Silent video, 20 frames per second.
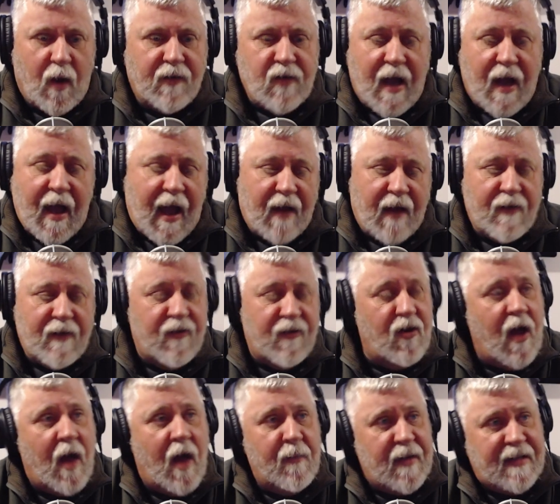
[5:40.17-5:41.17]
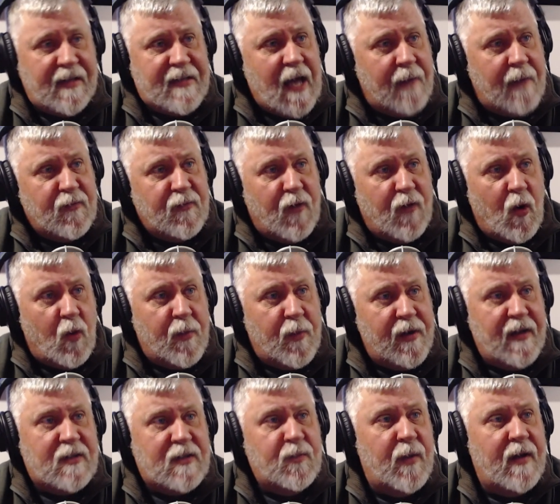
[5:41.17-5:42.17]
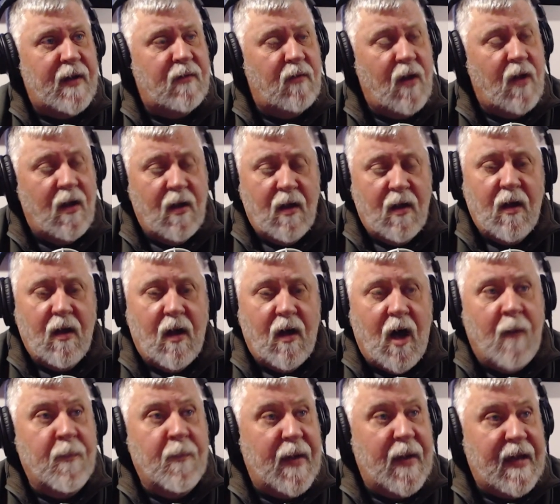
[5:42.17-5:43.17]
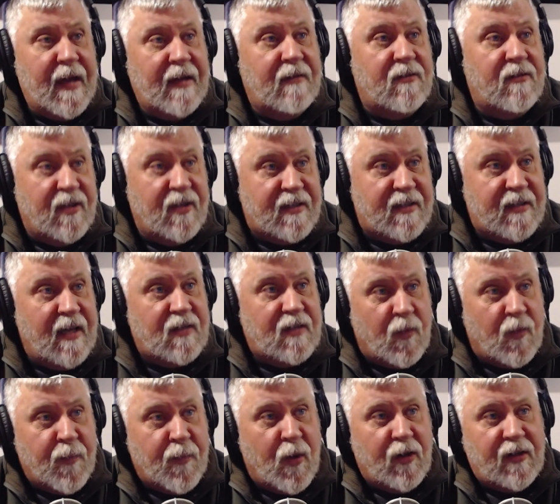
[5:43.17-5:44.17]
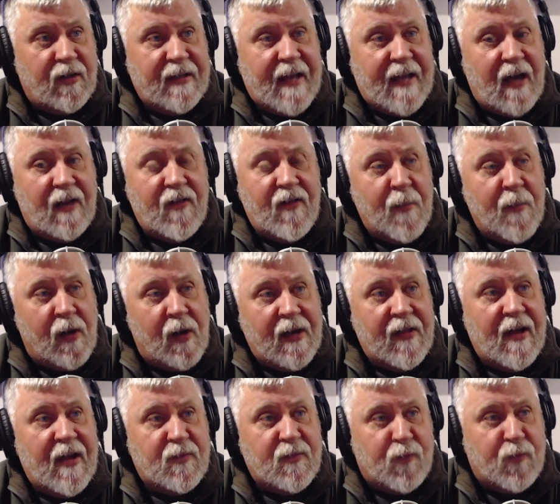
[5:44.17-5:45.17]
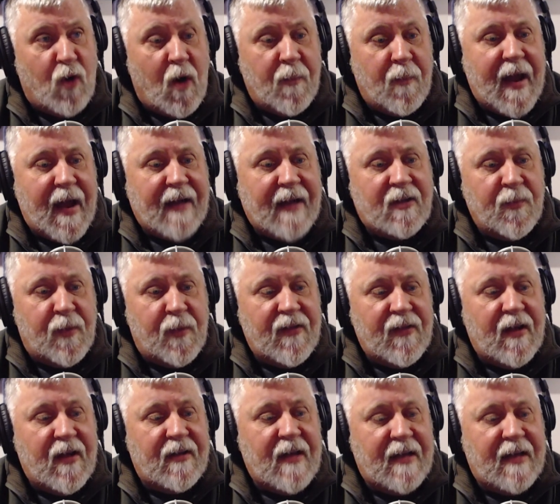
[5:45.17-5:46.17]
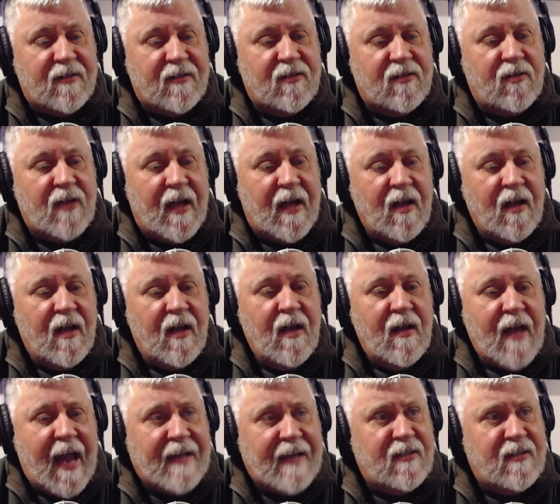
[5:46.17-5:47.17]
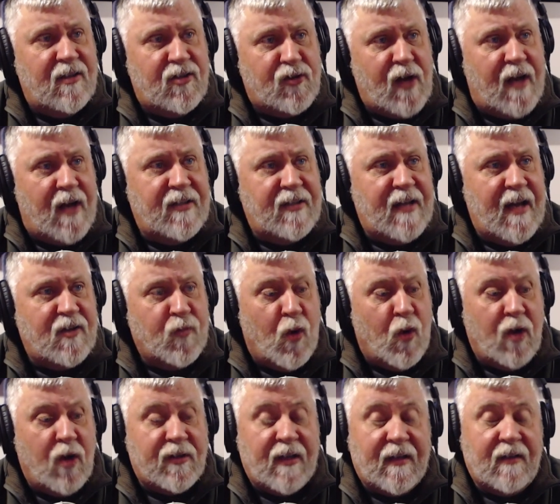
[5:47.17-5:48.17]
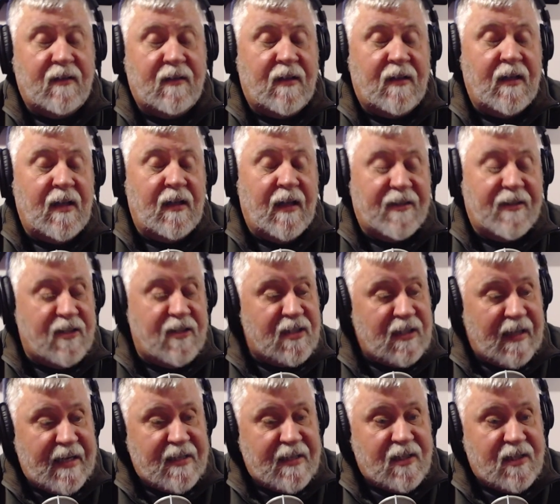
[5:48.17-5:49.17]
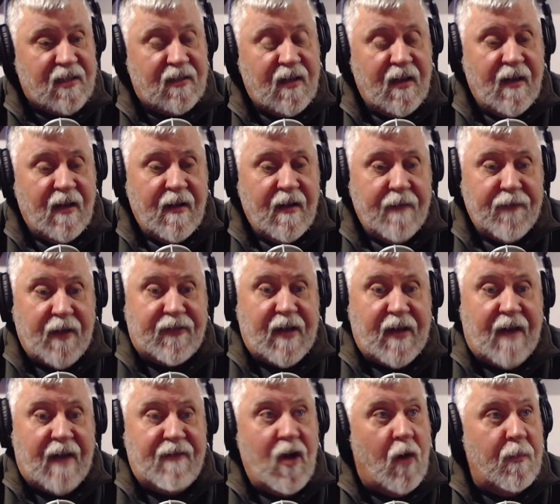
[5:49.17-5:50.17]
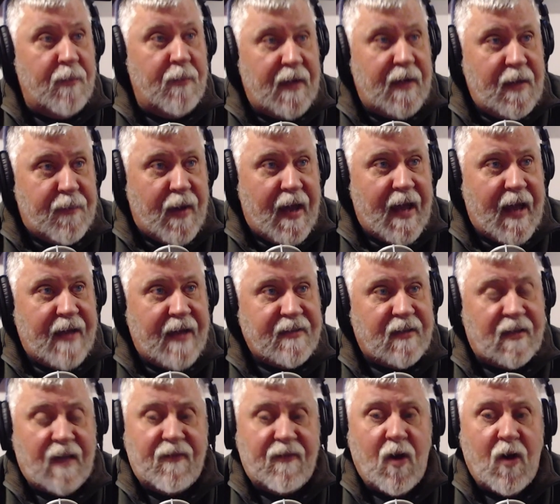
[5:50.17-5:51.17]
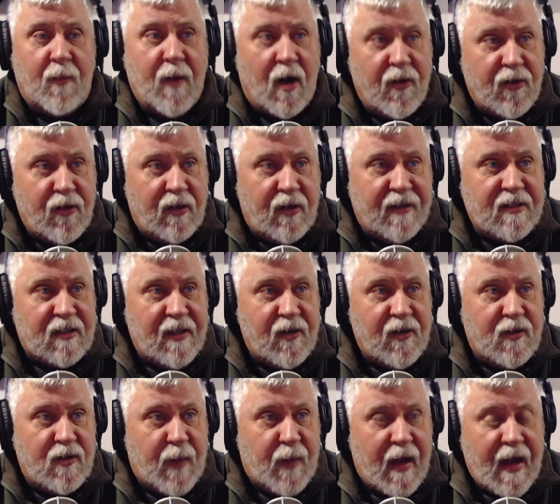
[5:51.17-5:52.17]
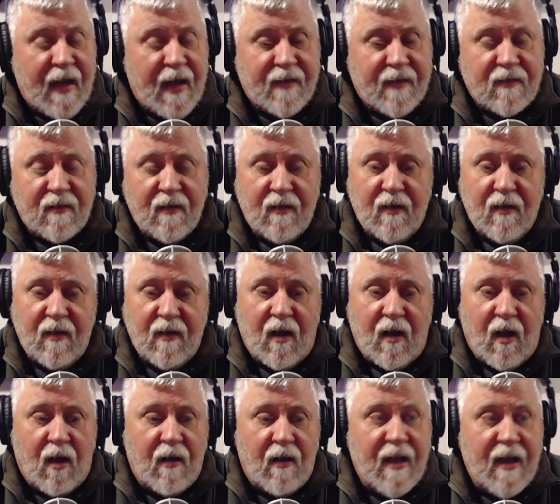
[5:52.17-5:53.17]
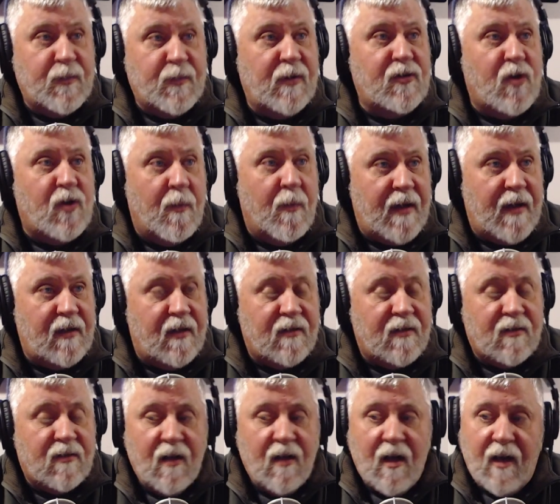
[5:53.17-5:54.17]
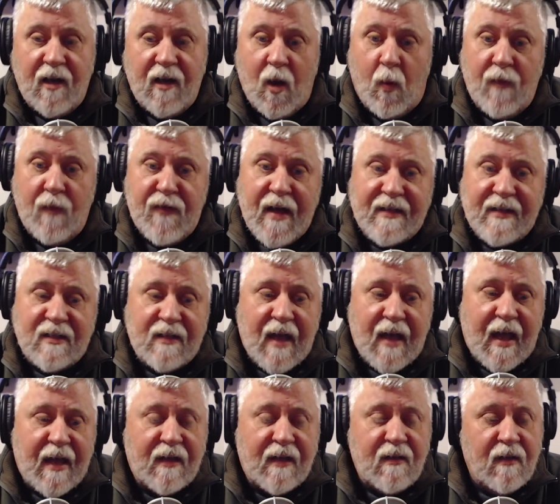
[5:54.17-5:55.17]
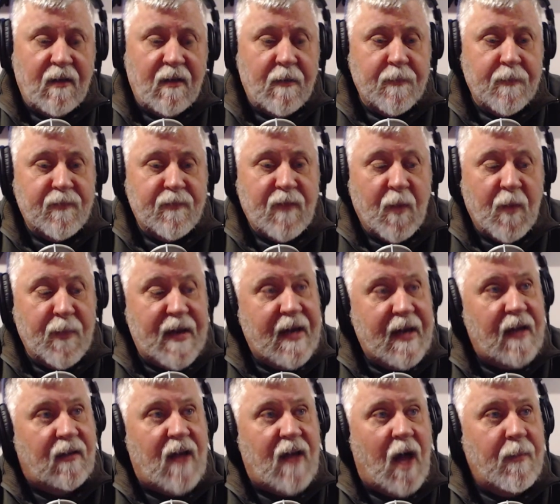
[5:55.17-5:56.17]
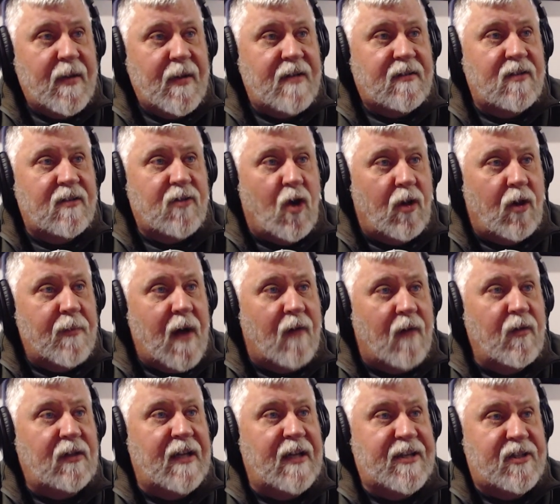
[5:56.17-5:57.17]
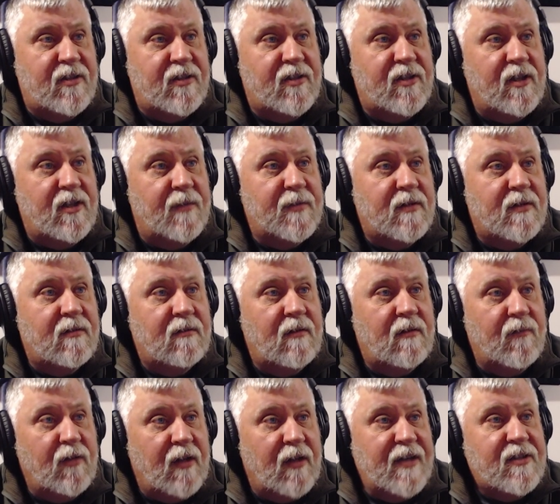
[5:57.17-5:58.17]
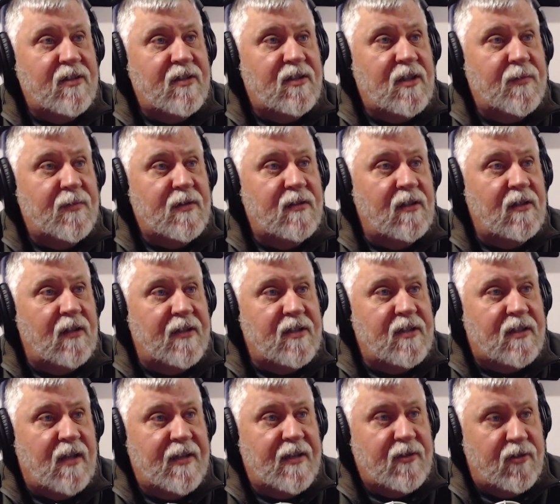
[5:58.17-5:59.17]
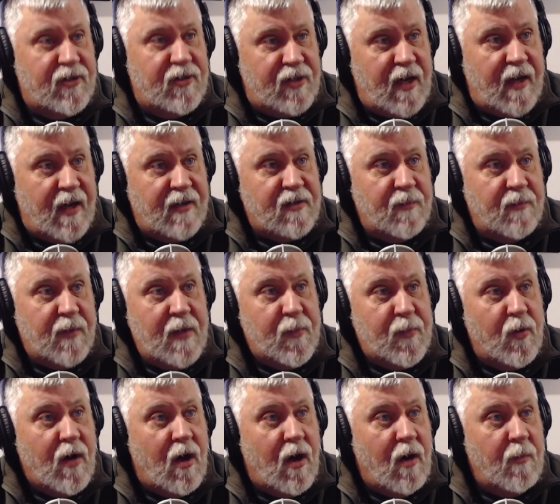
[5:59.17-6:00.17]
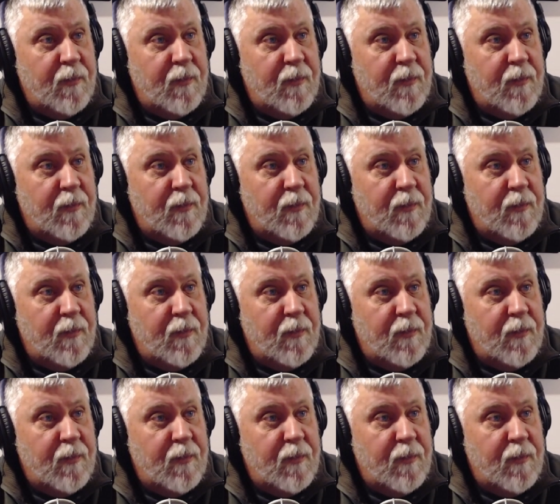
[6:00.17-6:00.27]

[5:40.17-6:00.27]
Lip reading: I don't even know how many times fold, but it's been a big success for Berkeley County. The money that it's brought back, the money that has that access strategy has worked, the legislation that they have helped me pass, that they've helped other legislators pass, has been tremendous. Now, with that said, being a lobbyist is all about relationships, and relationships in the legislatures change. People come,